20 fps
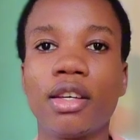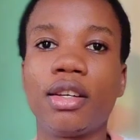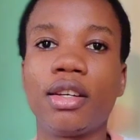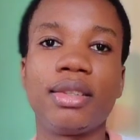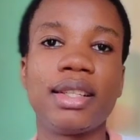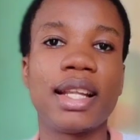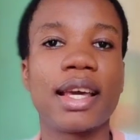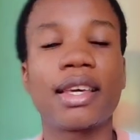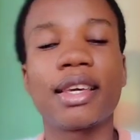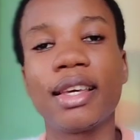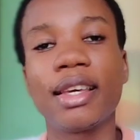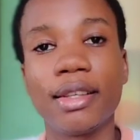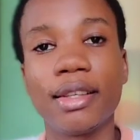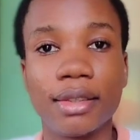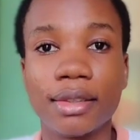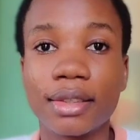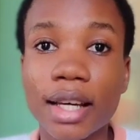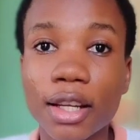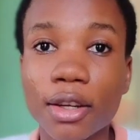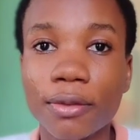
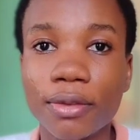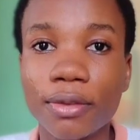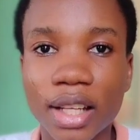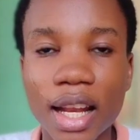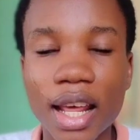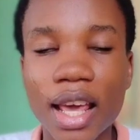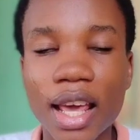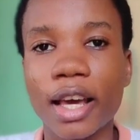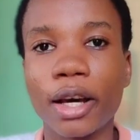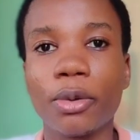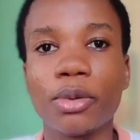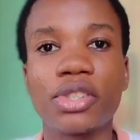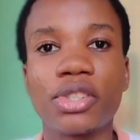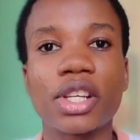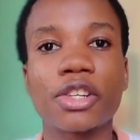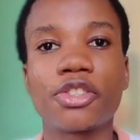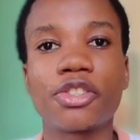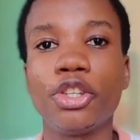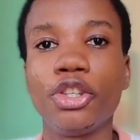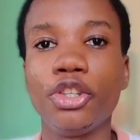a kind of layer
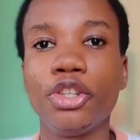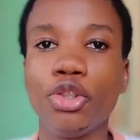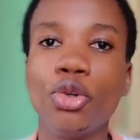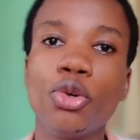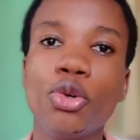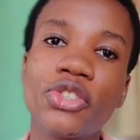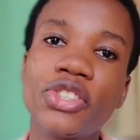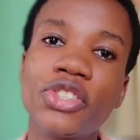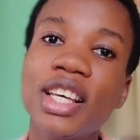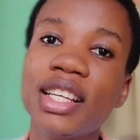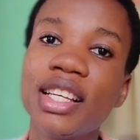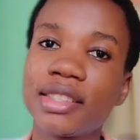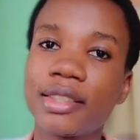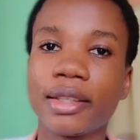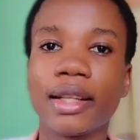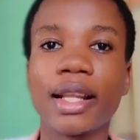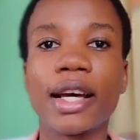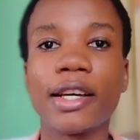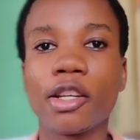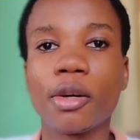which actually used
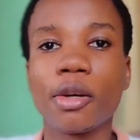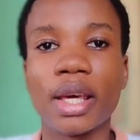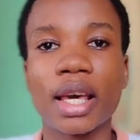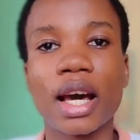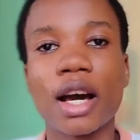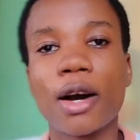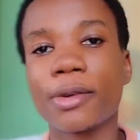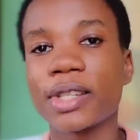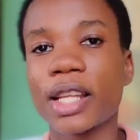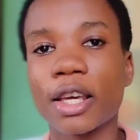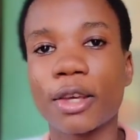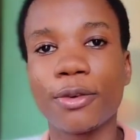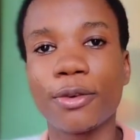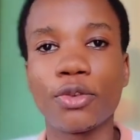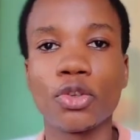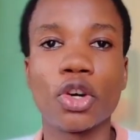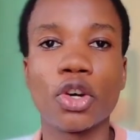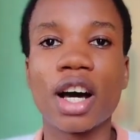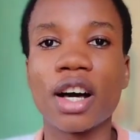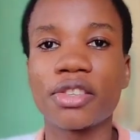to light up a house. Like
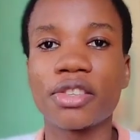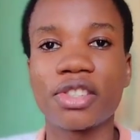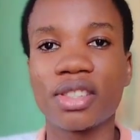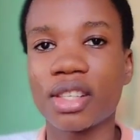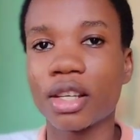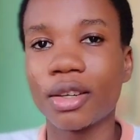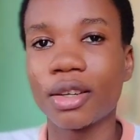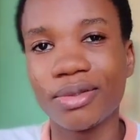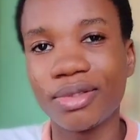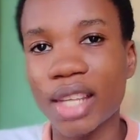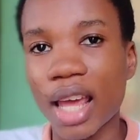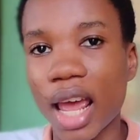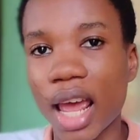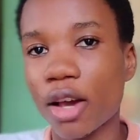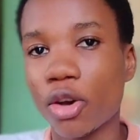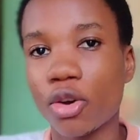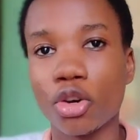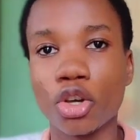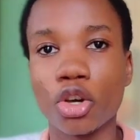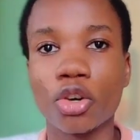if your house is kind of
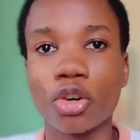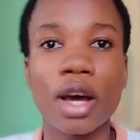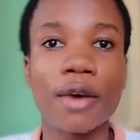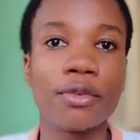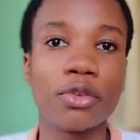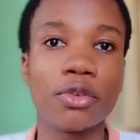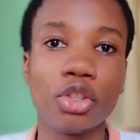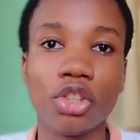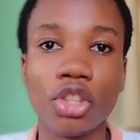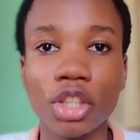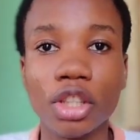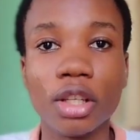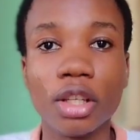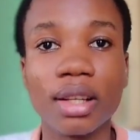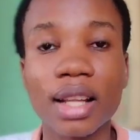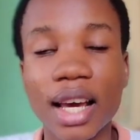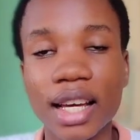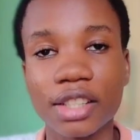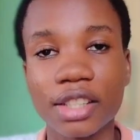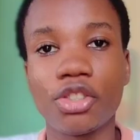dark or you need a
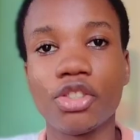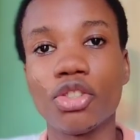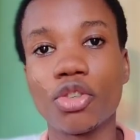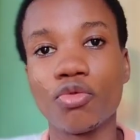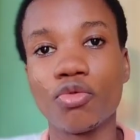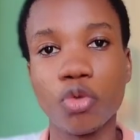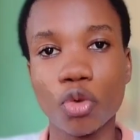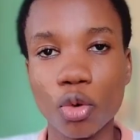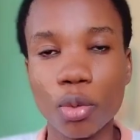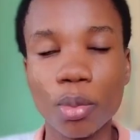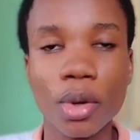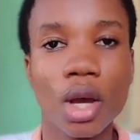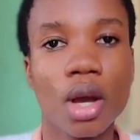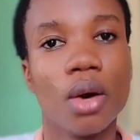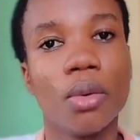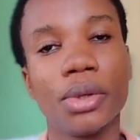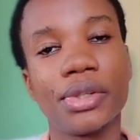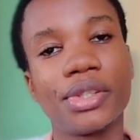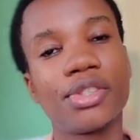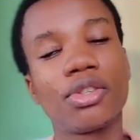light in your room,
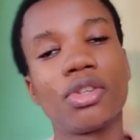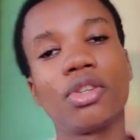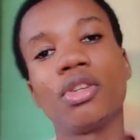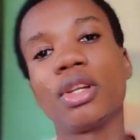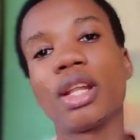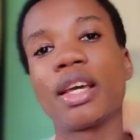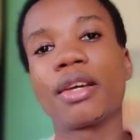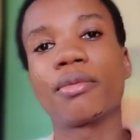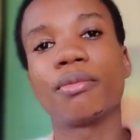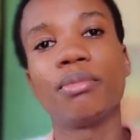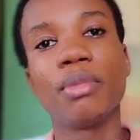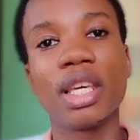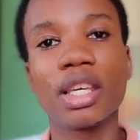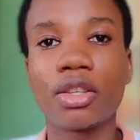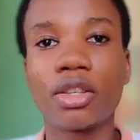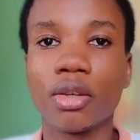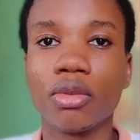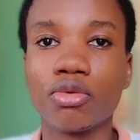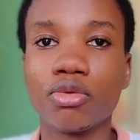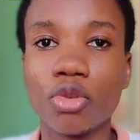which is gonna like
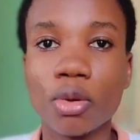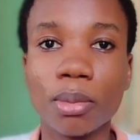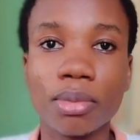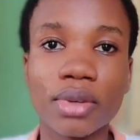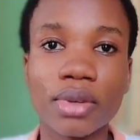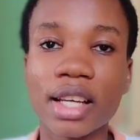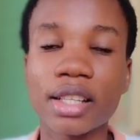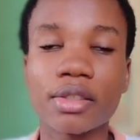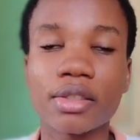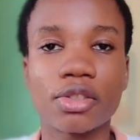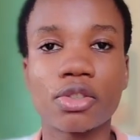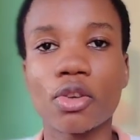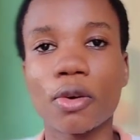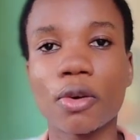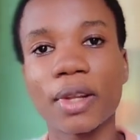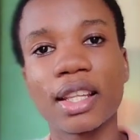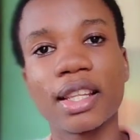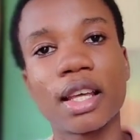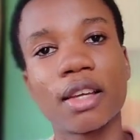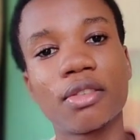make your room bright and
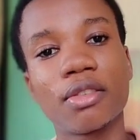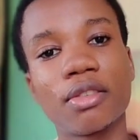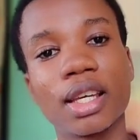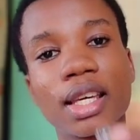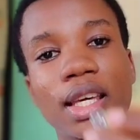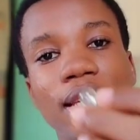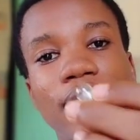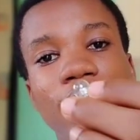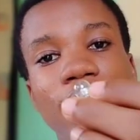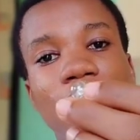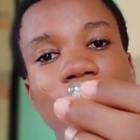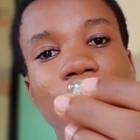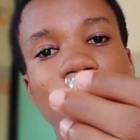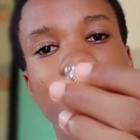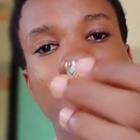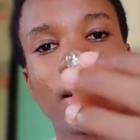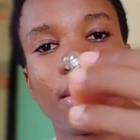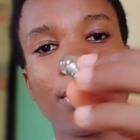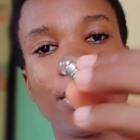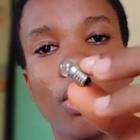stuff like that, so you can get the
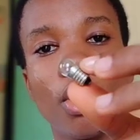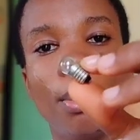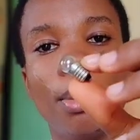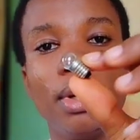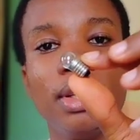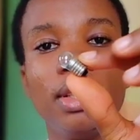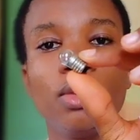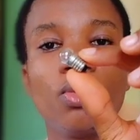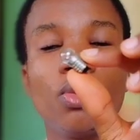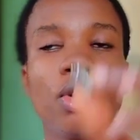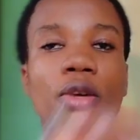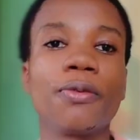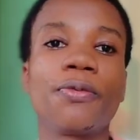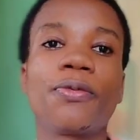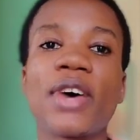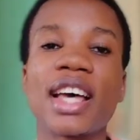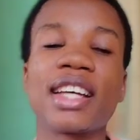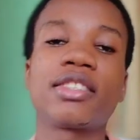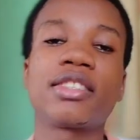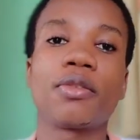incandescent bulb. But the one
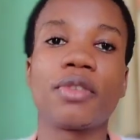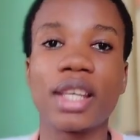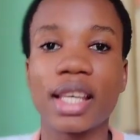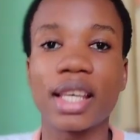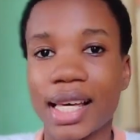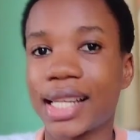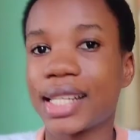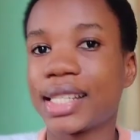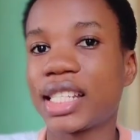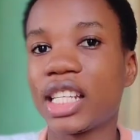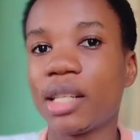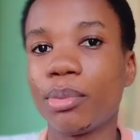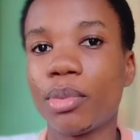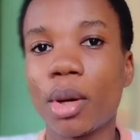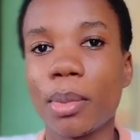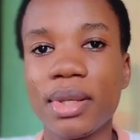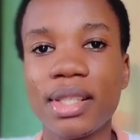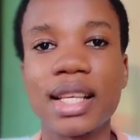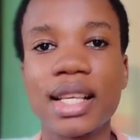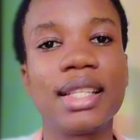fact of the incandescent
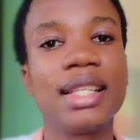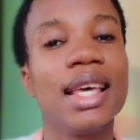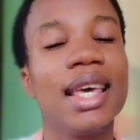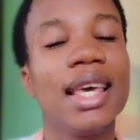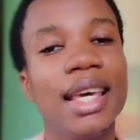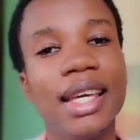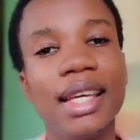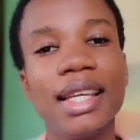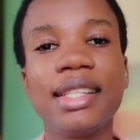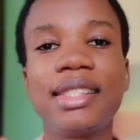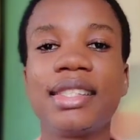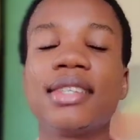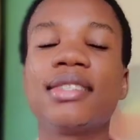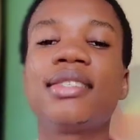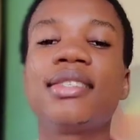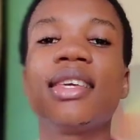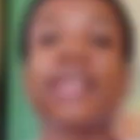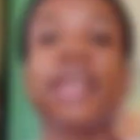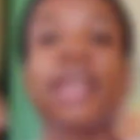bulb is that it is